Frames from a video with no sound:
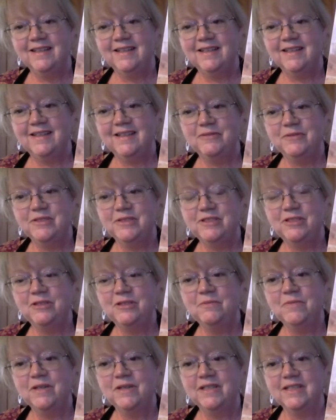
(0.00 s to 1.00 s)
It was
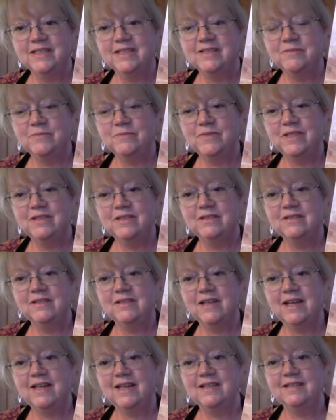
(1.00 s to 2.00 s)
humongous. We could
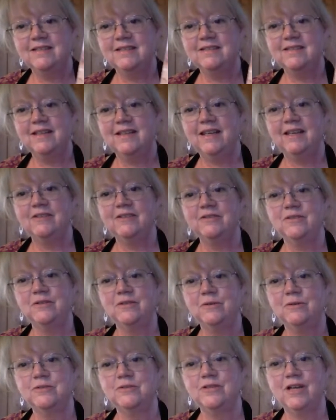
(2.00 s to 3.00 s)
not handle the
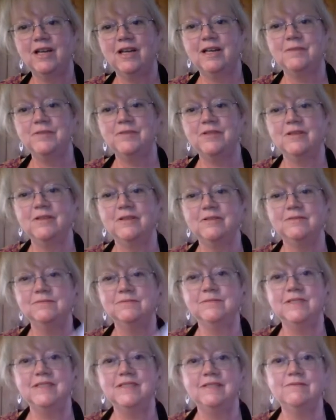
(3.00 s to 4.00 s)
whole job, so
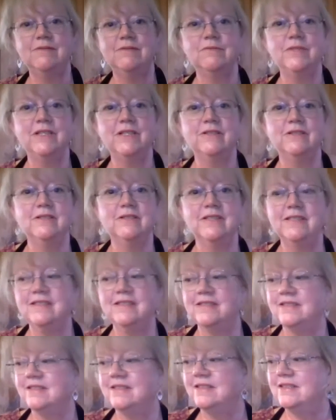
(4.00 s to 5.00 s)
we did what we
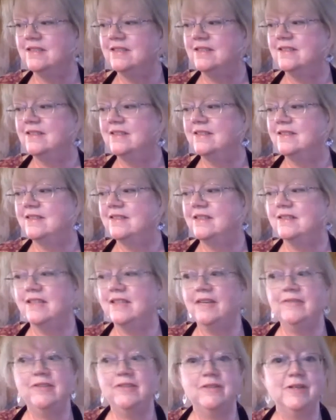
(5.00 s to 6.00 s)
could and
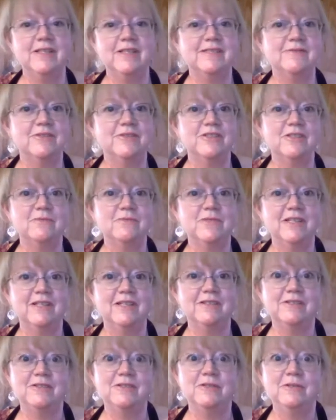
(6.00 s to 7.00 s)
left the rest for someone
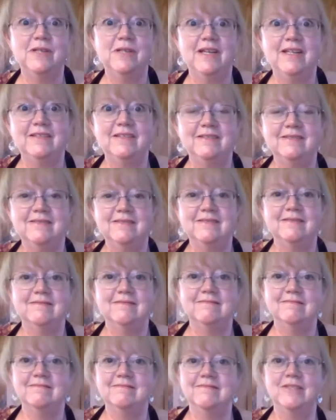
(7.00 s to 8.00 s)
else who had
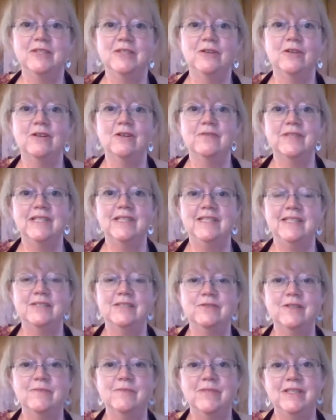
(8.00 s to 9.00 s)
the nerve and the
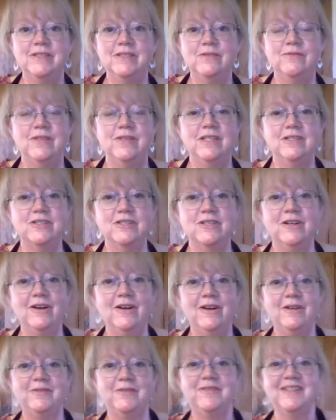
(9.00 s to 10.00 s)
equipment to finish it
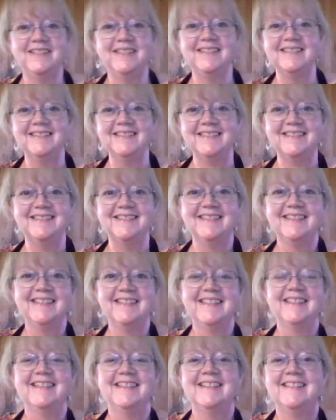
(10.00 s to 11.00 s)
off.
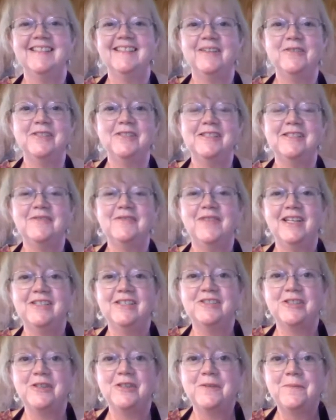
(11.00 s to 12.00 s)
That was an
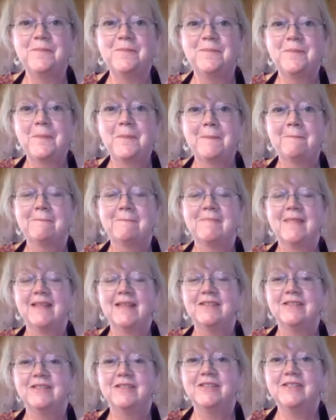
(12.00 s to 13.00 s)
adventure,
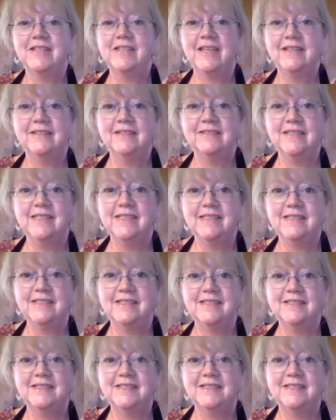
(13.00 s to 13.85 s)
to say the least.